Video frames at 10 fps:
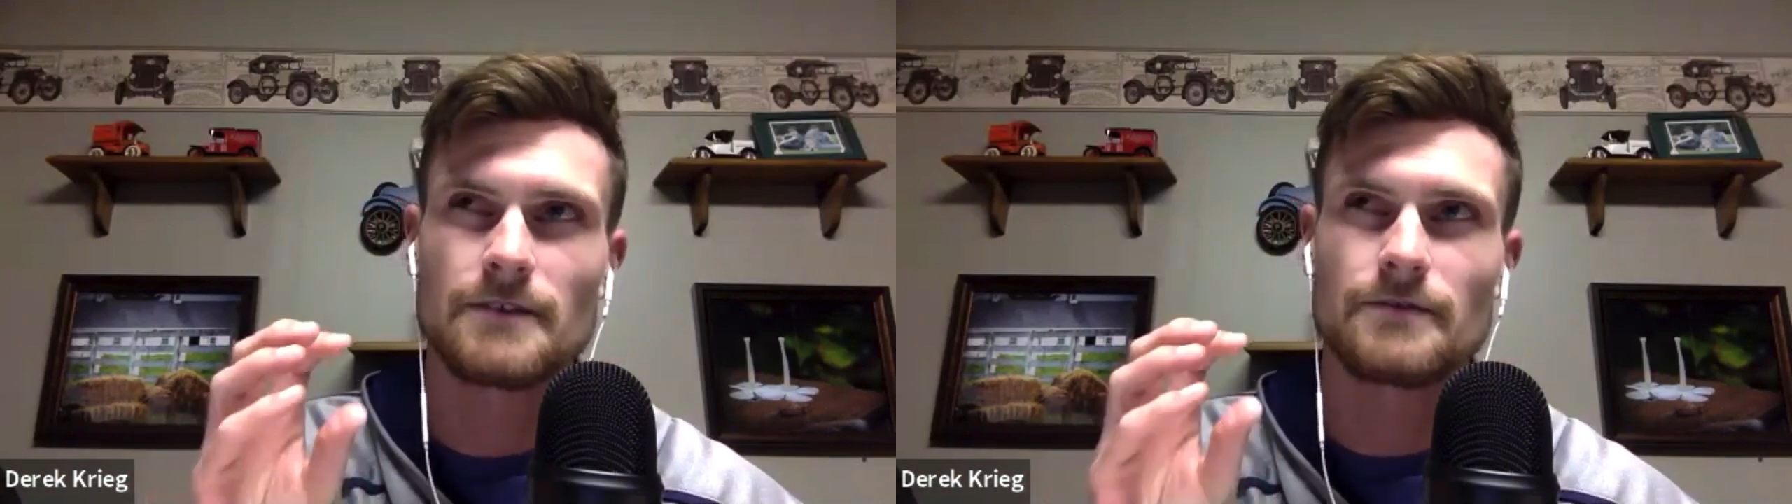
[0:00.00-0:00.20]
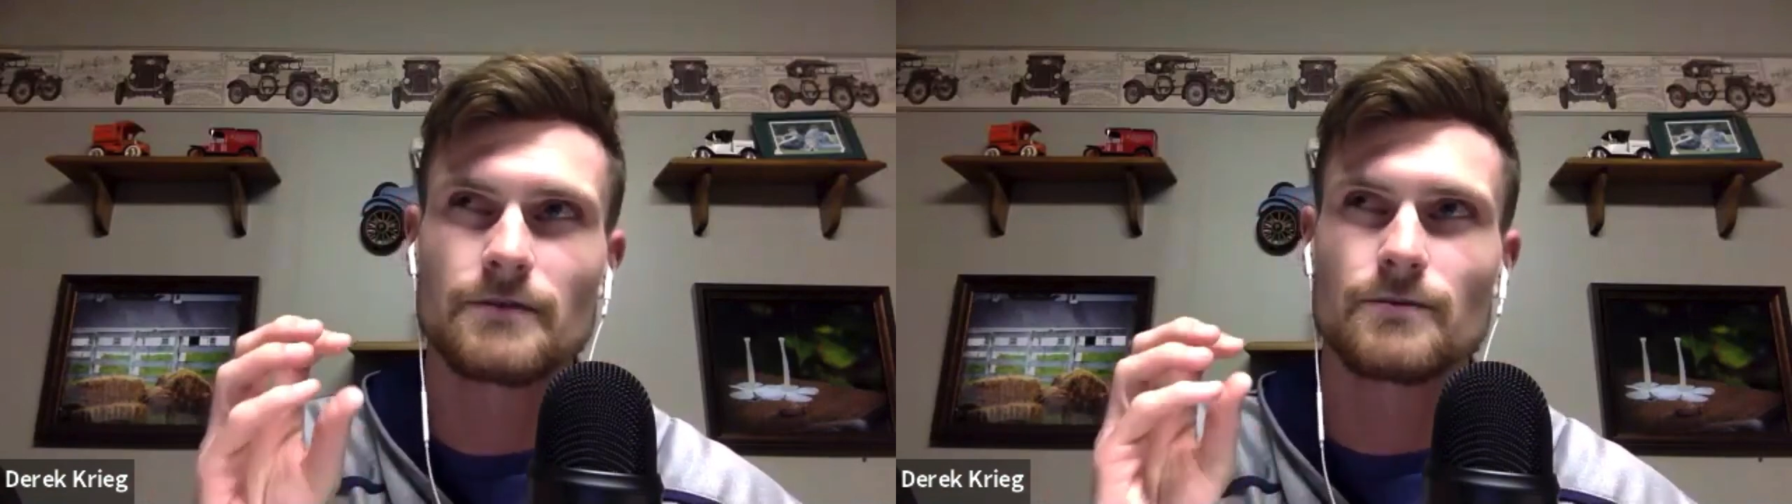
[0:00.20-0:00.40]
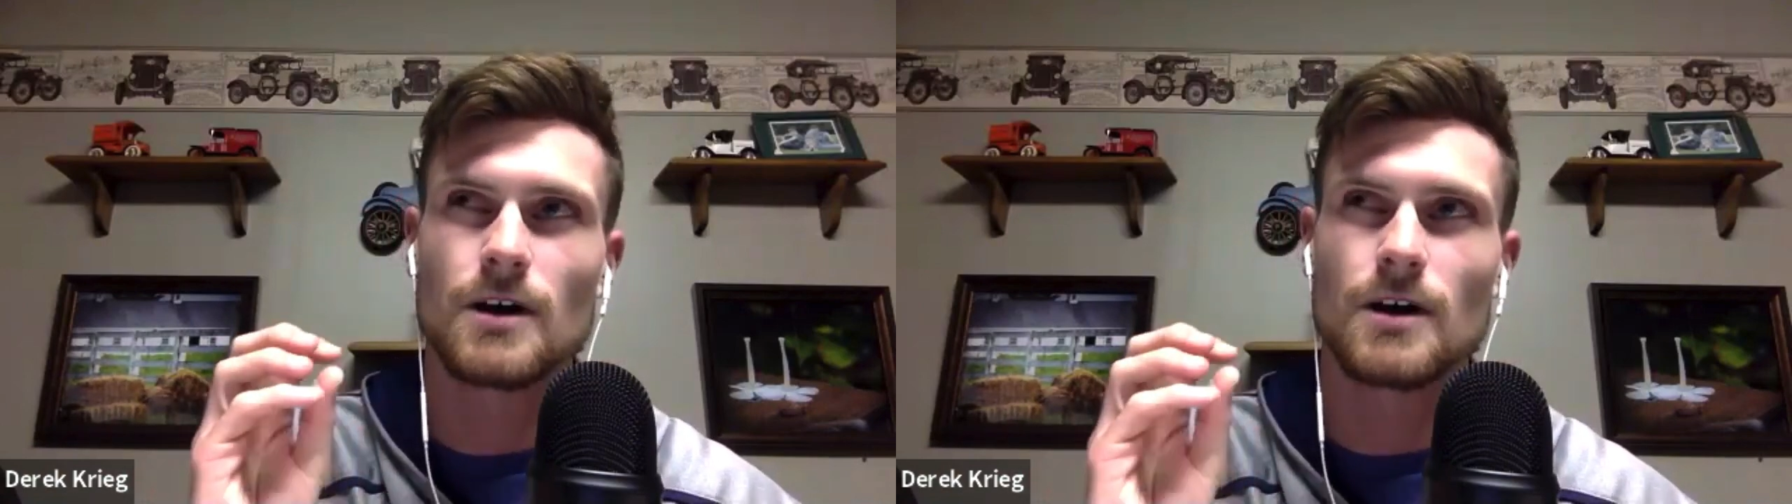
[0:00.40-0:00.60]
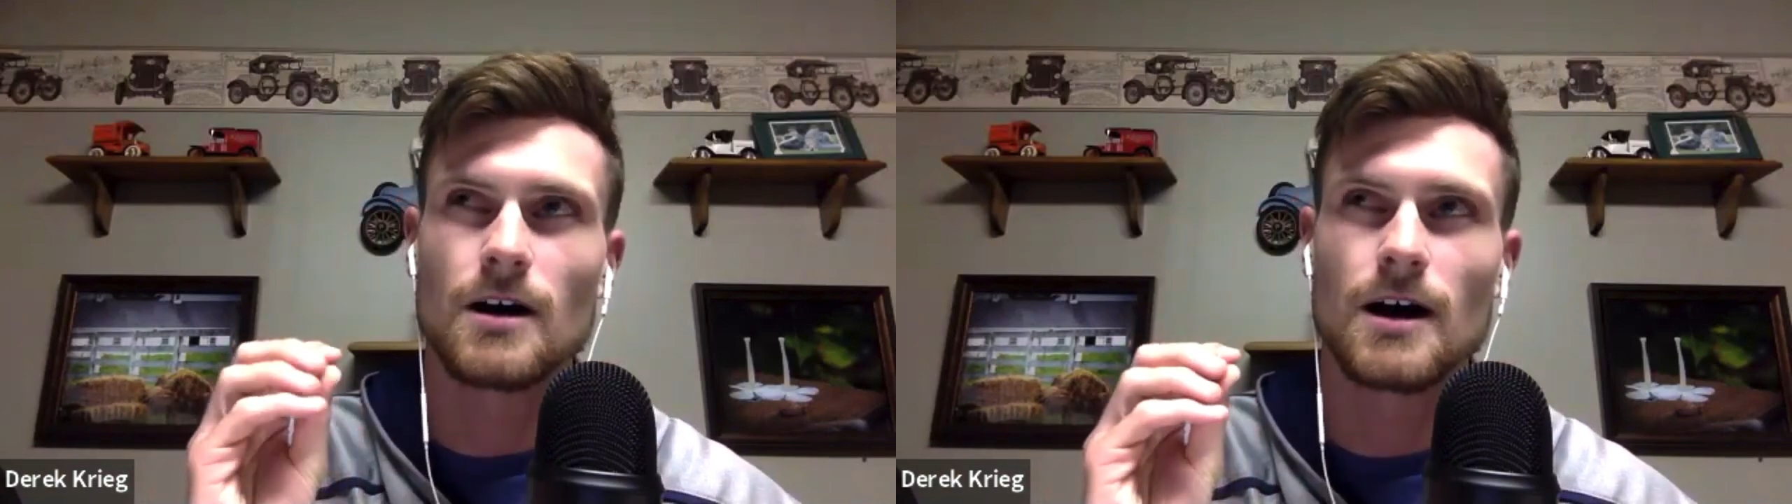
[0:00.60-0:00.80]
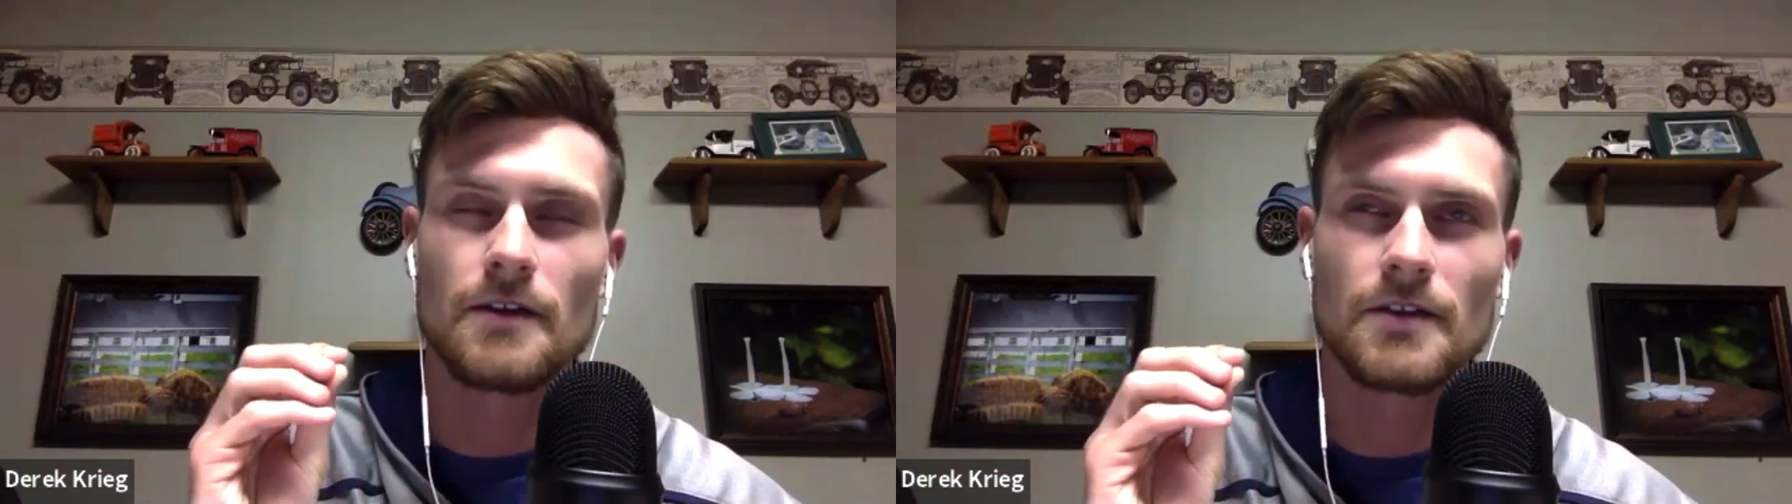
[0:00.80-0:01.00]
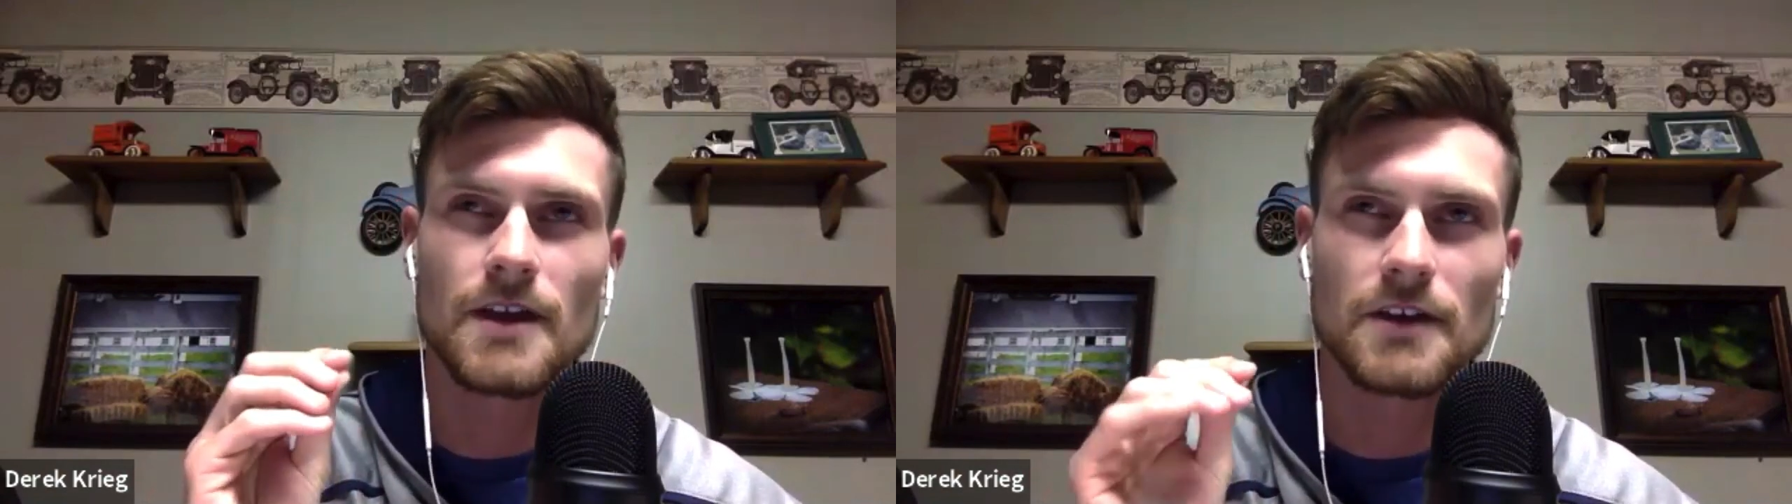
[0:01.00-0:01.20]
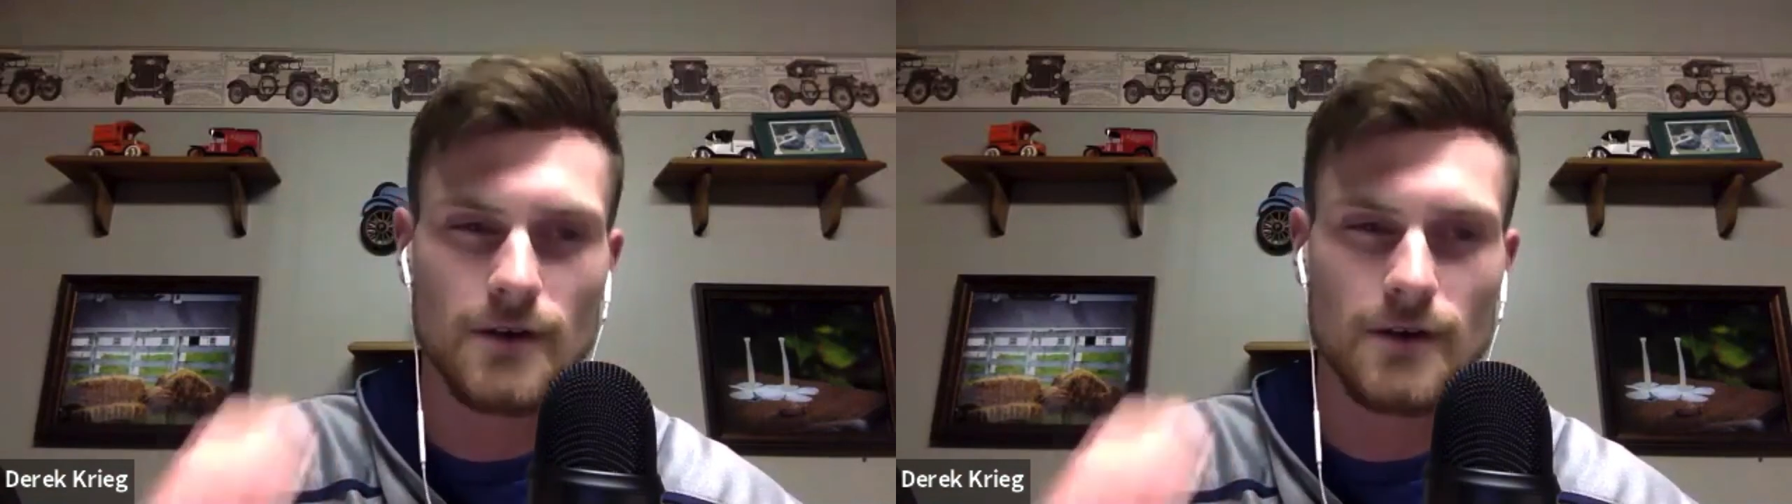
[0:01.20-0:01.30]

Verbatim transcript: kind of uh,